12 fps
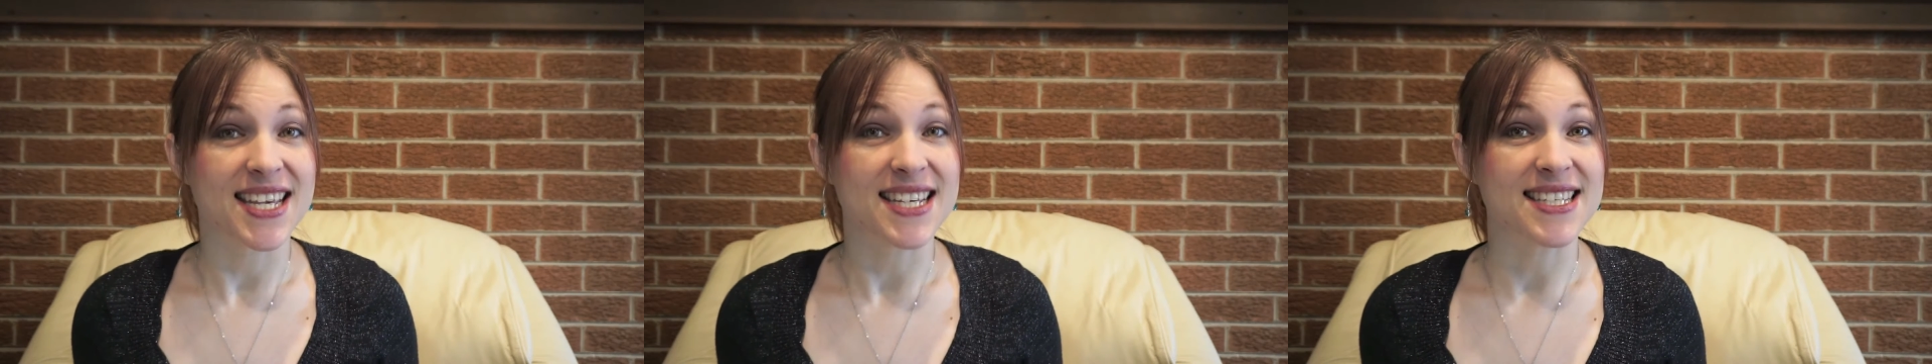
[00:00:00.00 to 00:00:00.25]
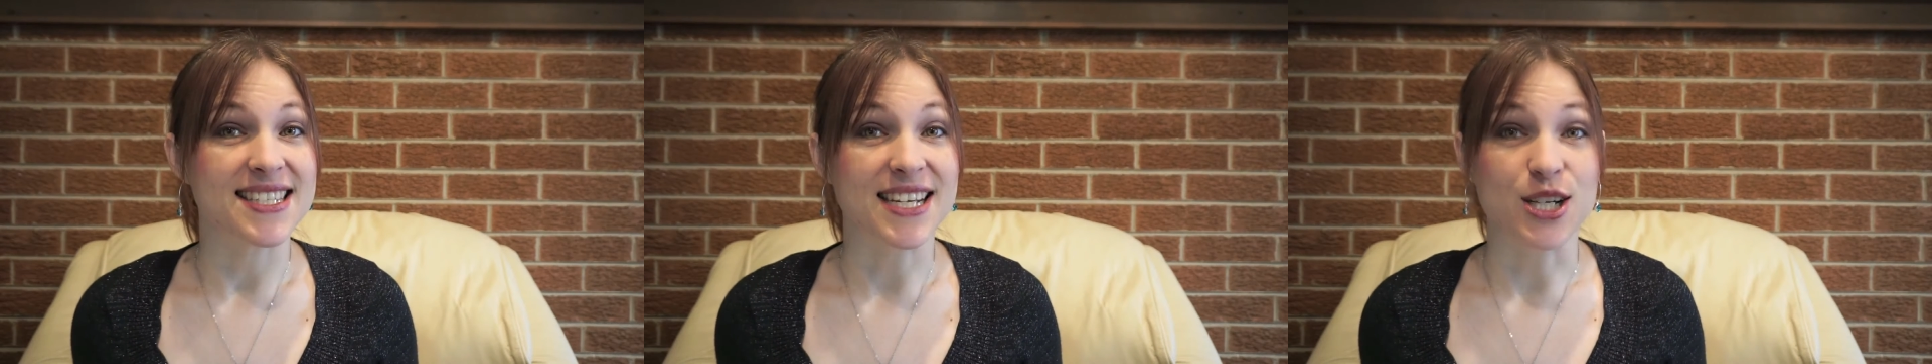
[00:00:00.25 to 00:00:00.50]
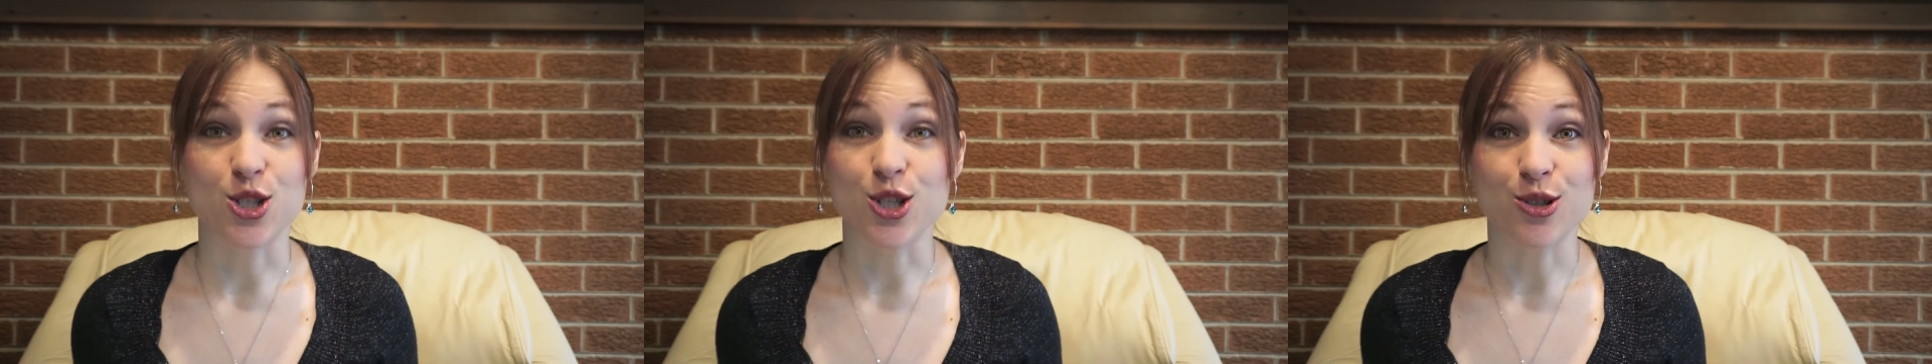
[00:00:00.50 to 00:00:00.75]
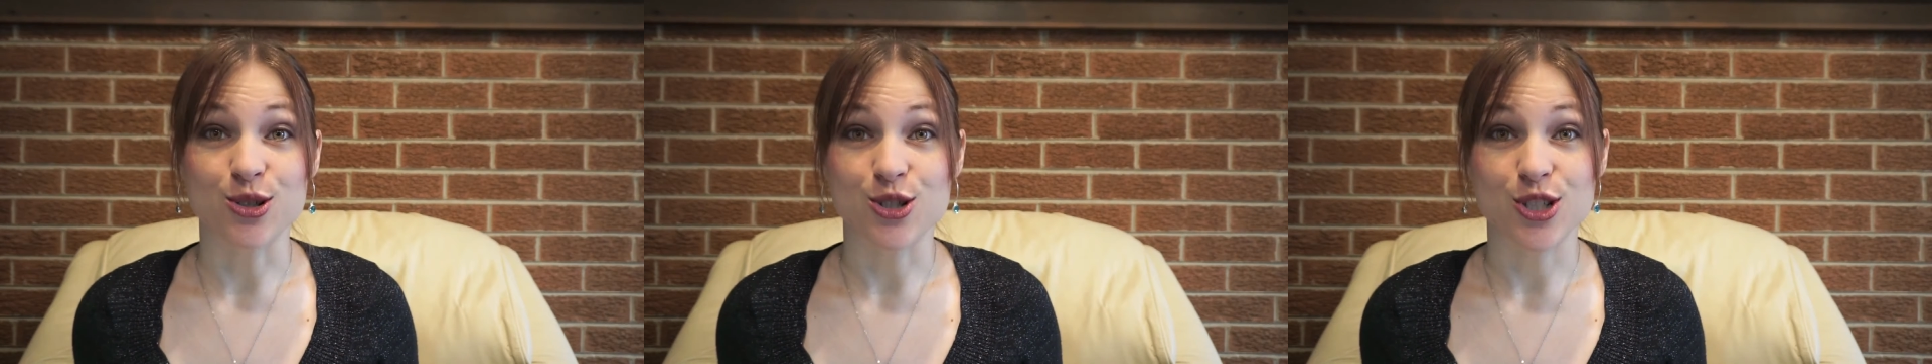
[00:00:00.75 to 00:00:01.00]
is a
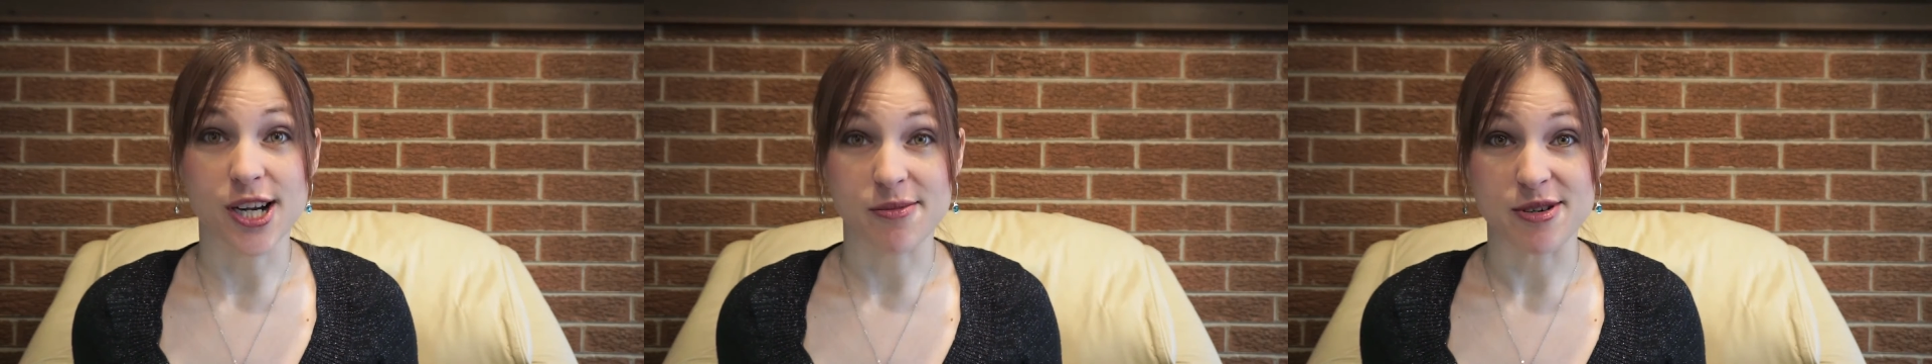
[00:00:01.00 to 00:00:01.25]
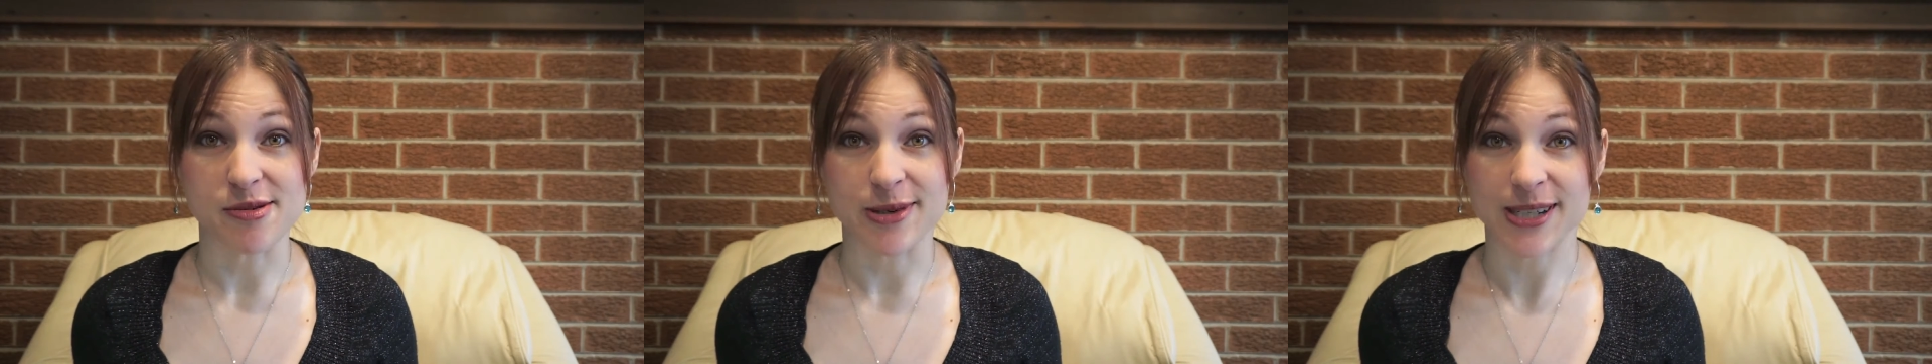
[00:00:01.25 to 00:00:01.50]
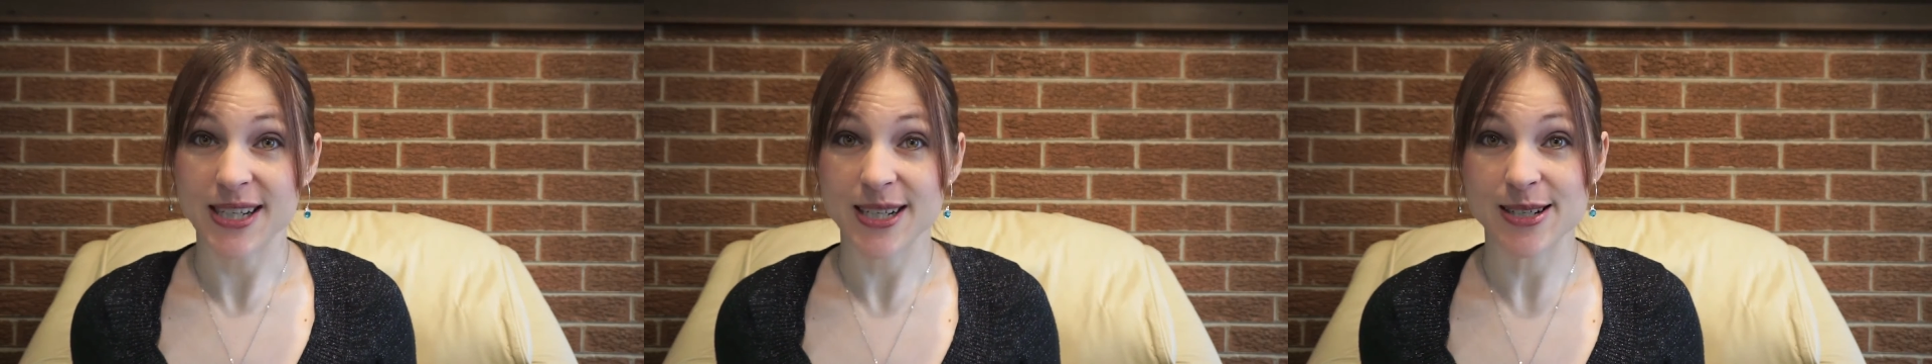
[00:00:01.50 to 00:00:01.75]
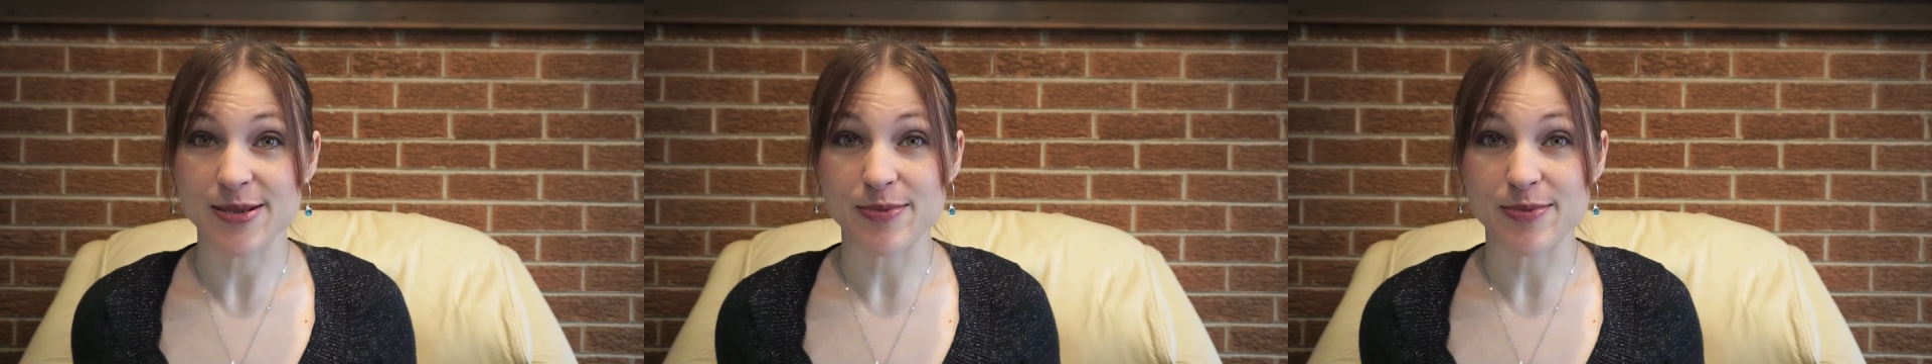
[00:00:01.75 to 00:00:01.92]
children's chapter book